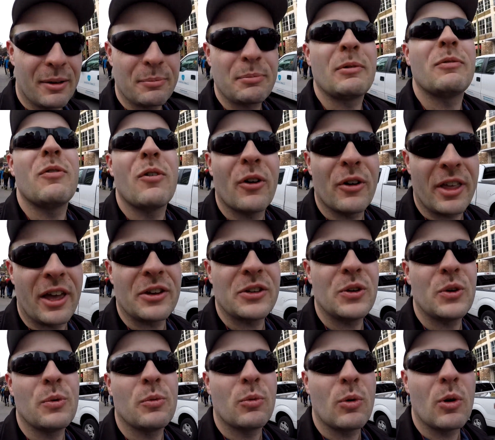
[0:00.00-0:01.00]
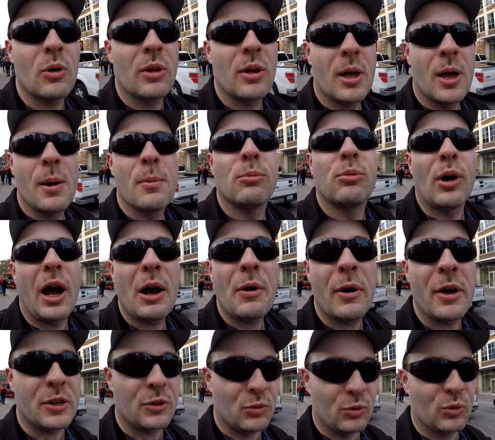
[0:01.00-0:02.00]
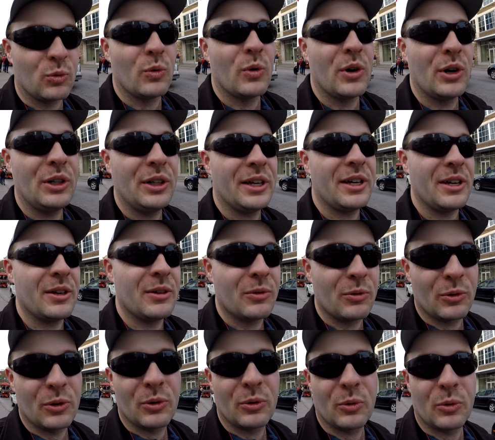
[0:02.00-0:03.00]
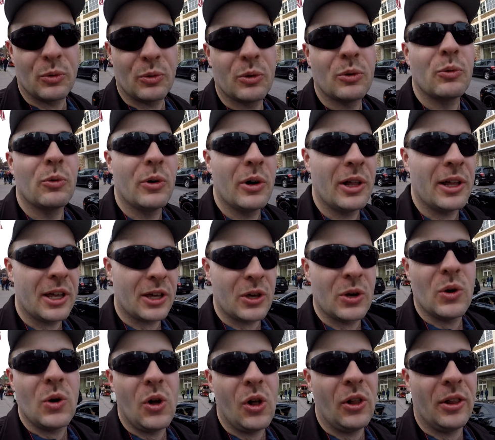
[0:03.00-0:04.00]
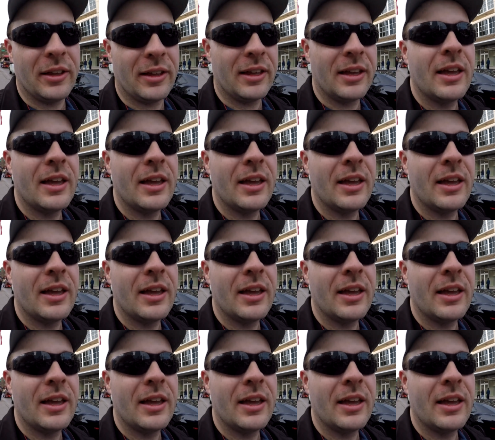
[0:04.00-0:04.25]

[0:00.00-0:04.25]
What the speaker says: Before that too, Broadway's really cool.